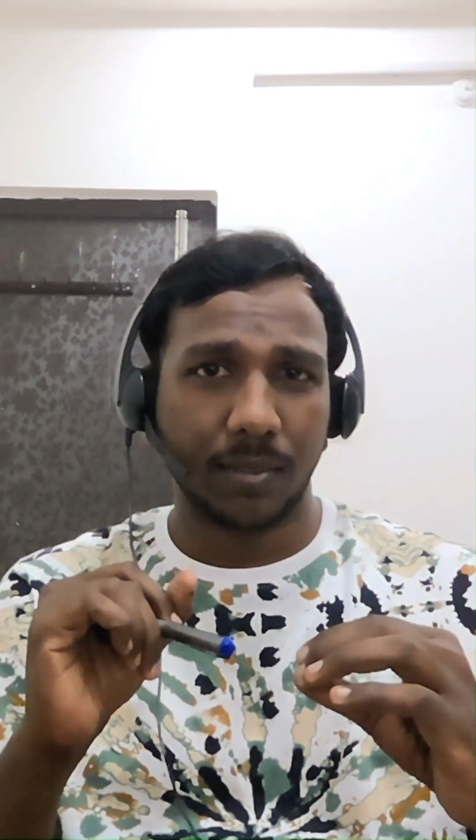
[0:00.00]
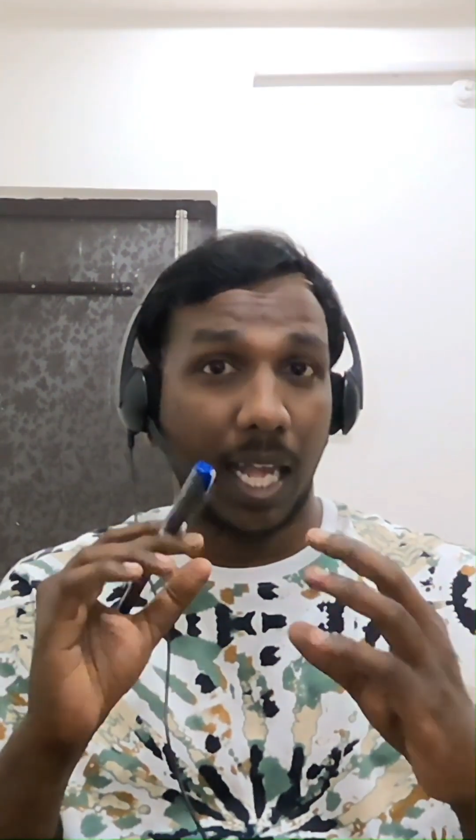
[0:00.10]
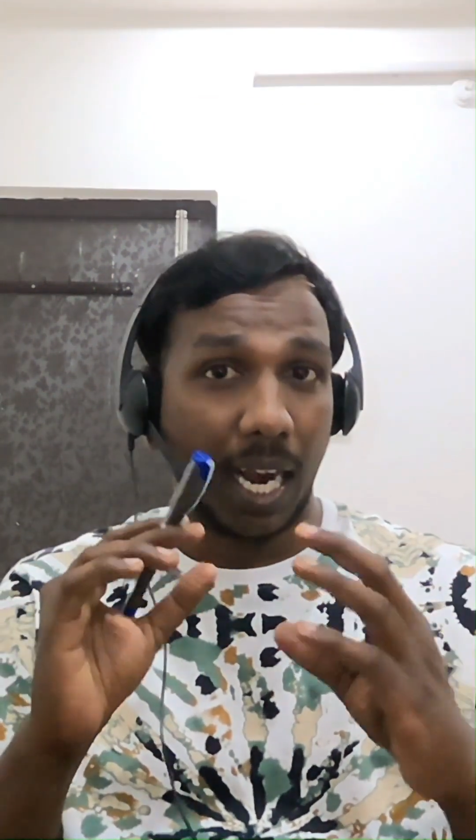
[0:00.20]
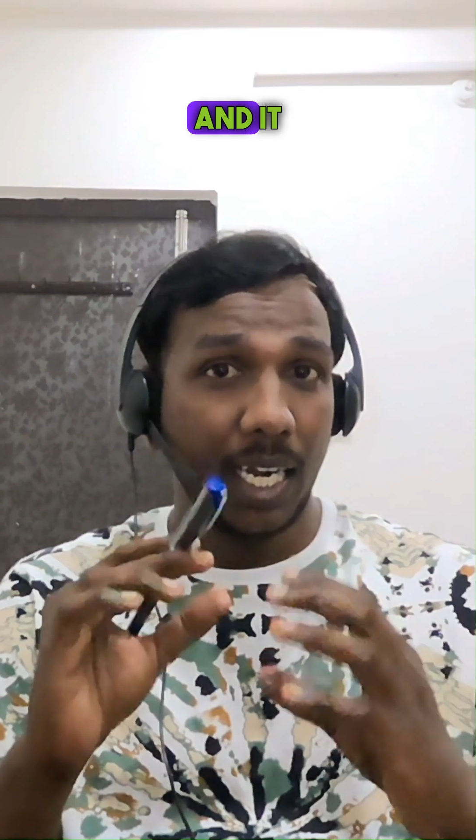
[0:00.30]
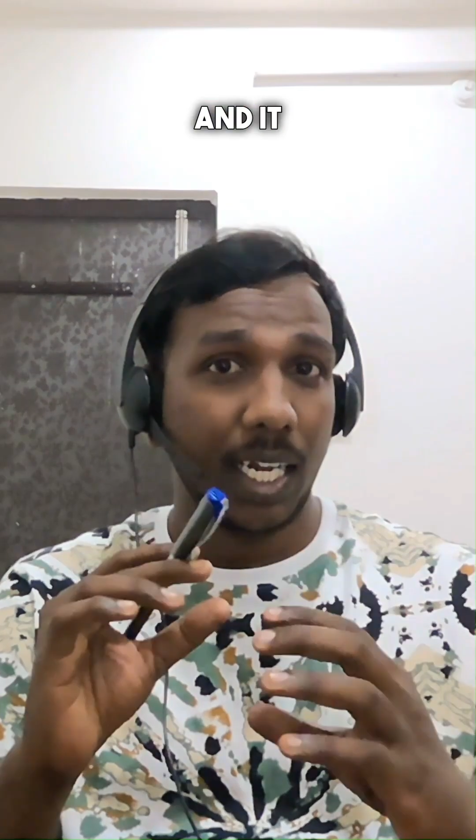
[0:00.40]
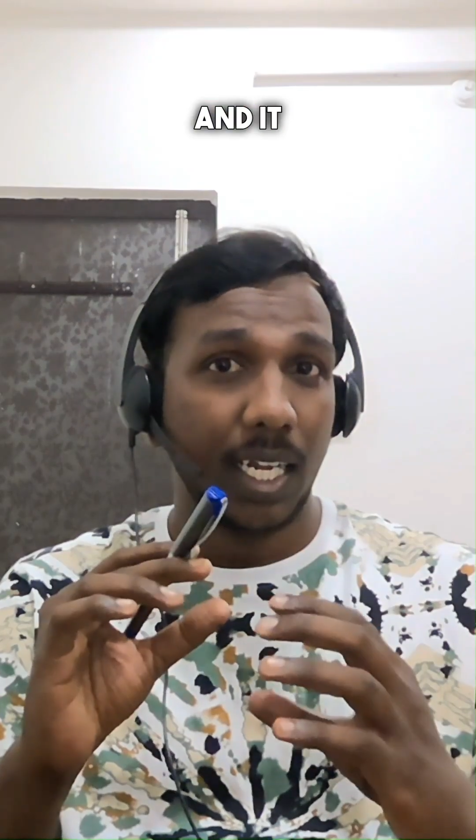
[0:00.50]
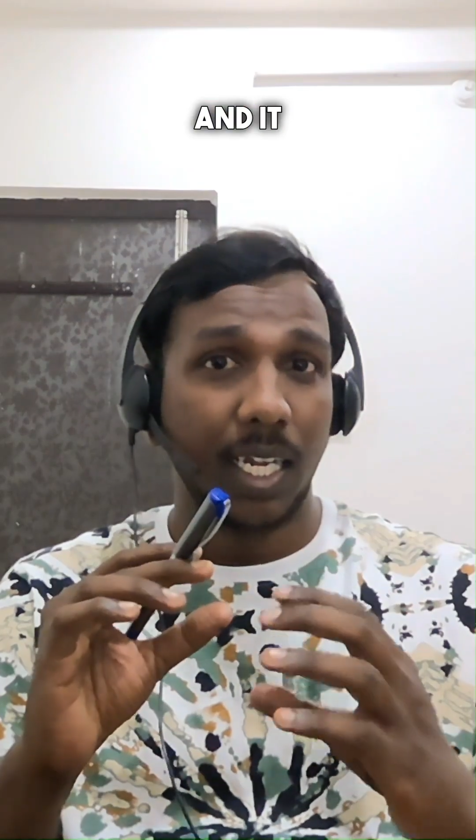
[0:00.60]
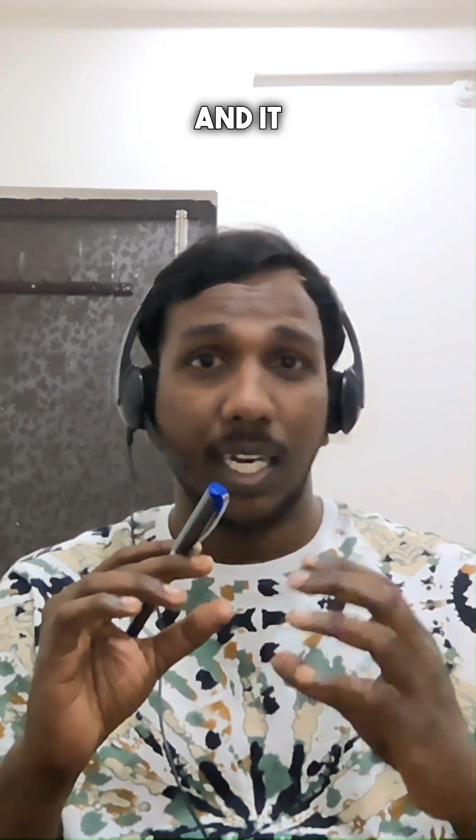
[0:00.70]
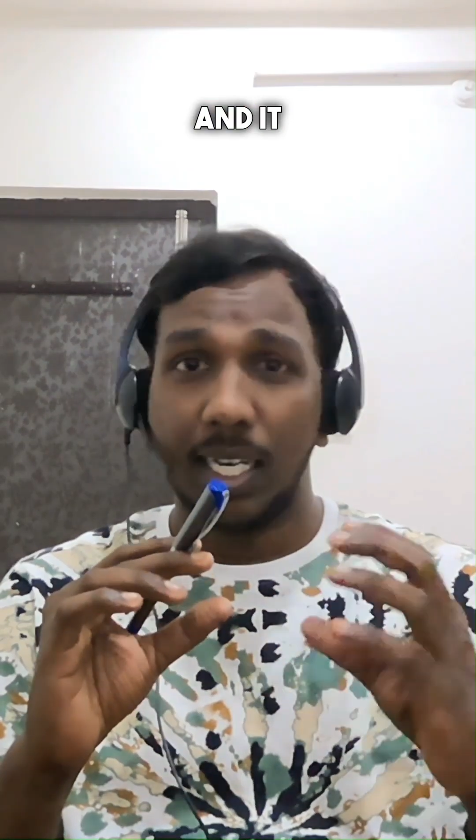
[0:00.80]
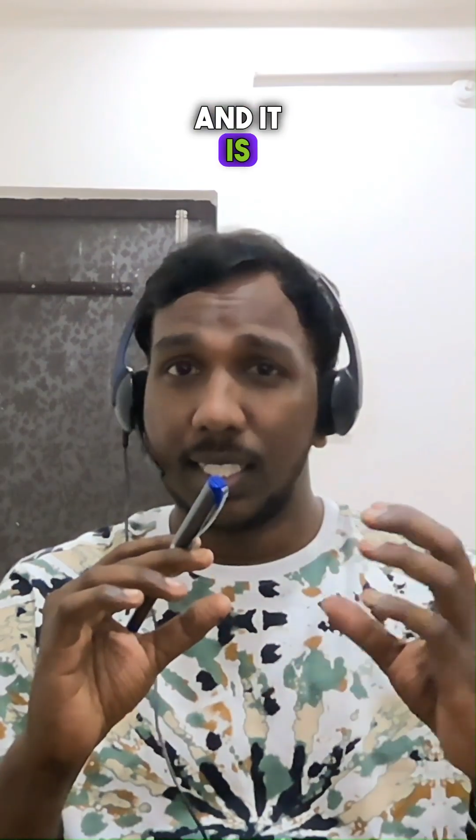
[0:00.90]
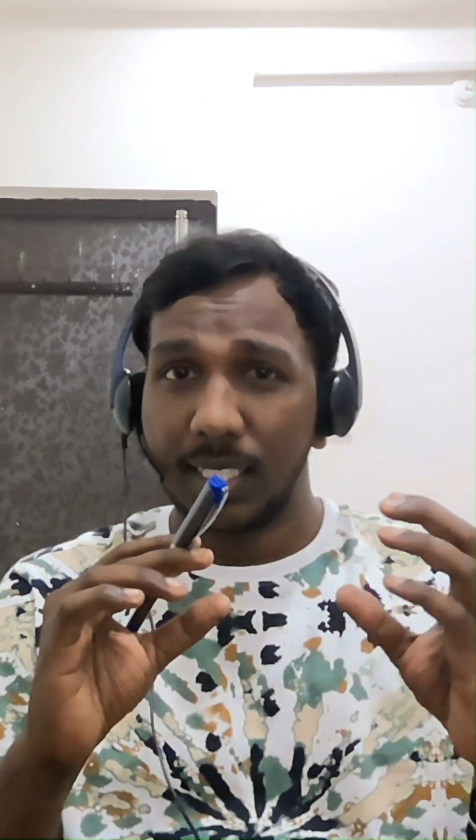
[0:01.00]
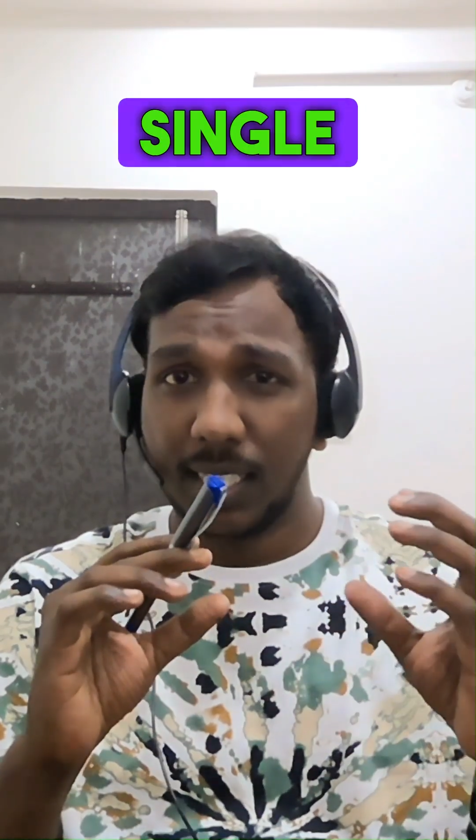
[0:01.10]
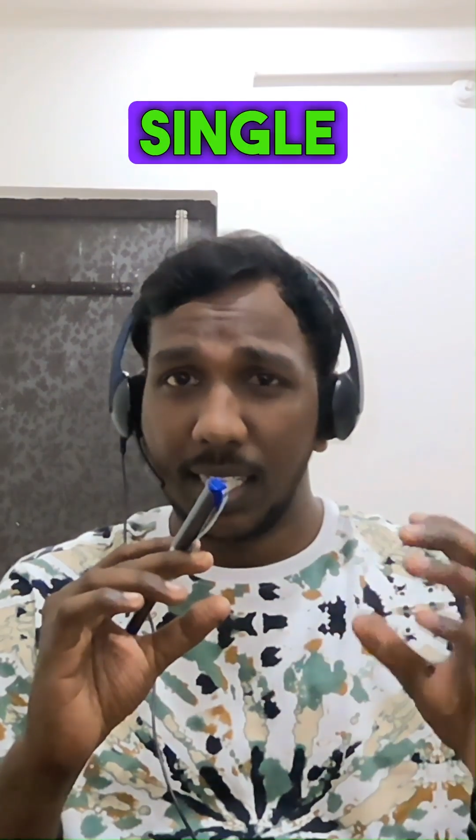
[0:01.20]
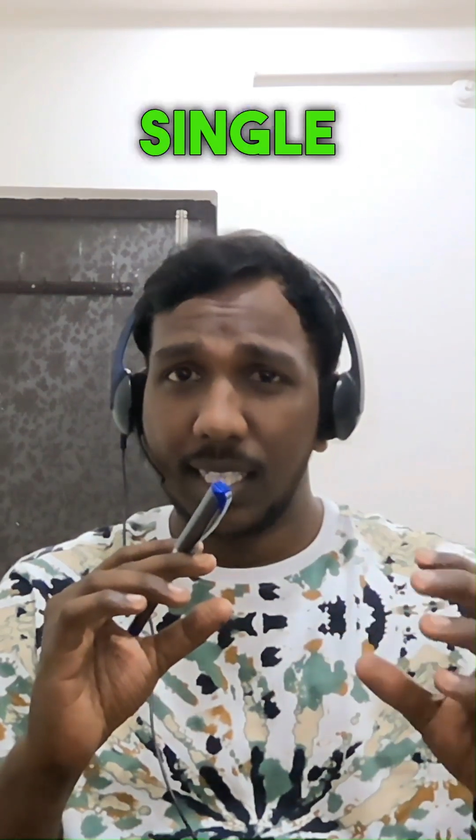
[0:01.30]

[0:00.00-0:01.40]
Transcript: And it is single